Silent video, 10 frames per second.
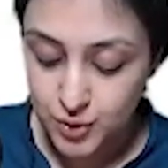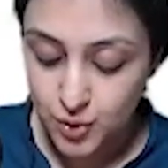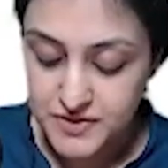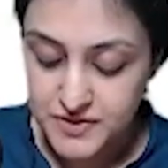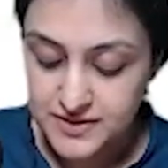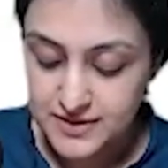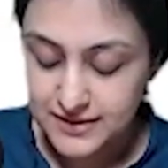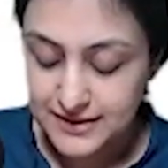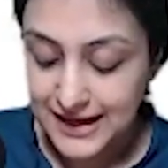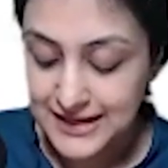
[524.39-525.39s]
Cos
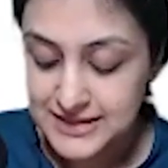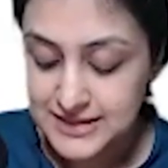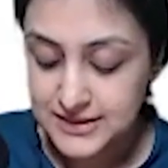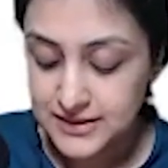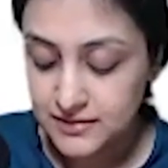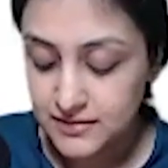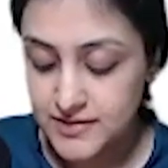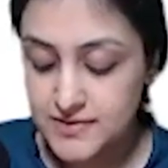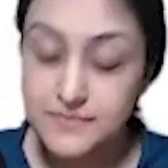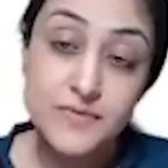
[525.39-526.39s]
90
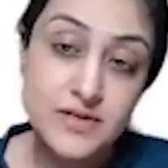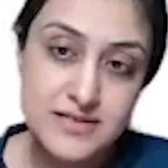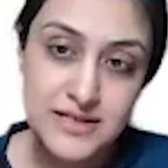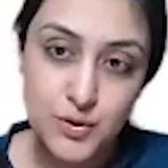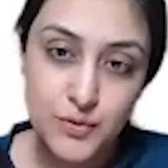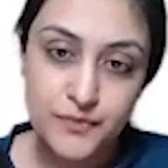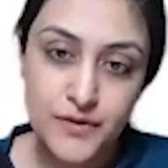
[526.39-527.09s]
is 0.